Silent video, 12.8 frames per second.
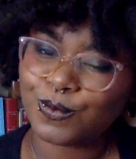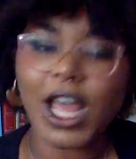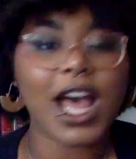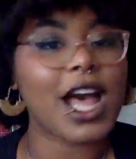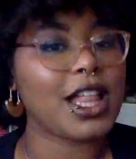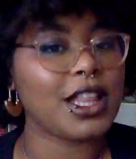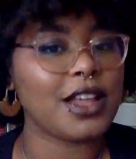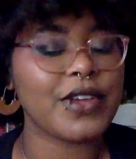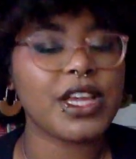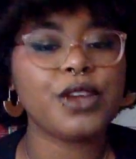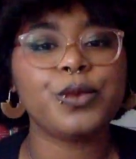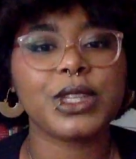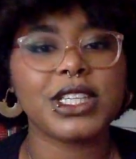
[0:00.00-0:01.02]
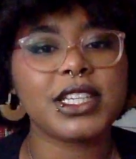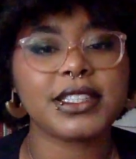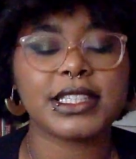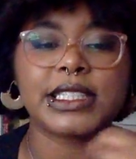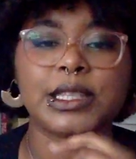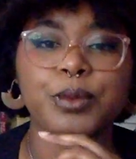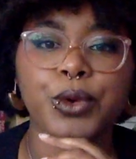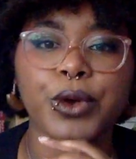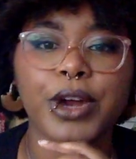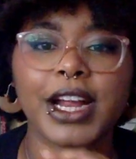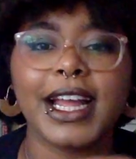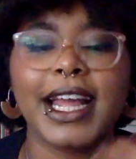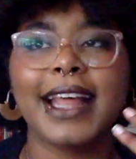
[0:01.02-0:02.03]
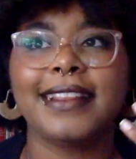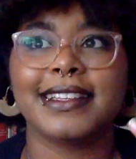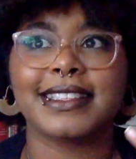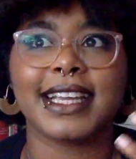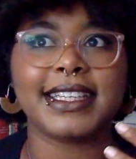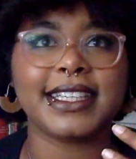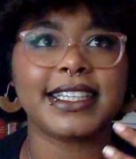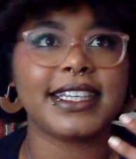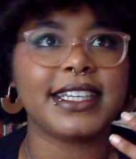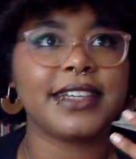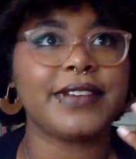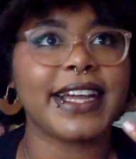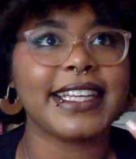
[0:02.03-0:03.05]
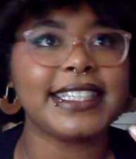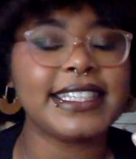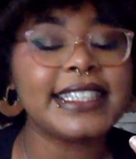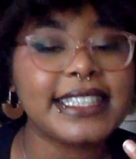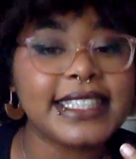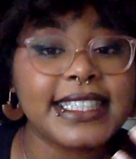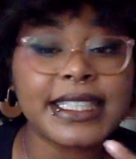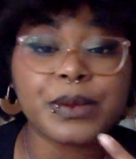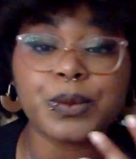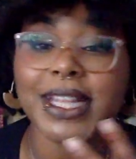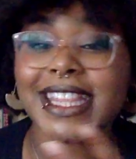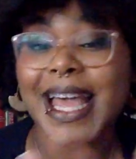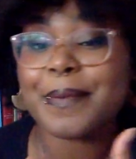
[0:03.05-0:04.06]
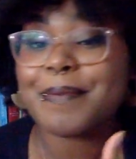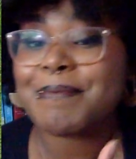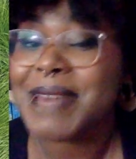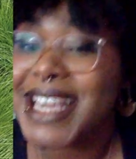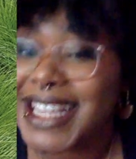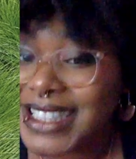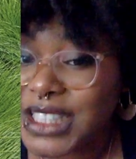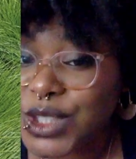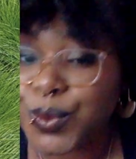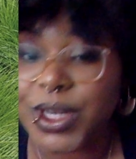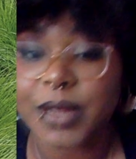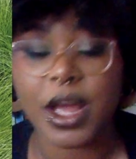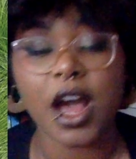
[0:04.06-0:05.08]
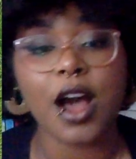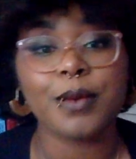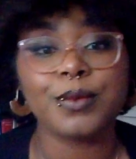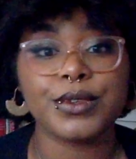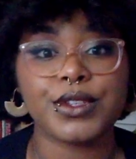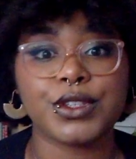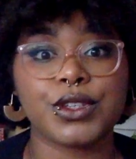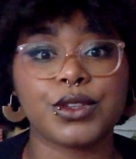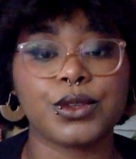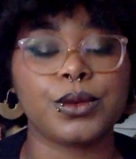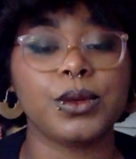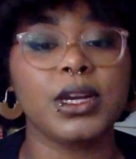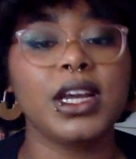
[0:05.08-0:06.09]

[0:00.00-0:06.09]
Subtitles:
I love it. It really does explore this idea of identity and what that means when it comes to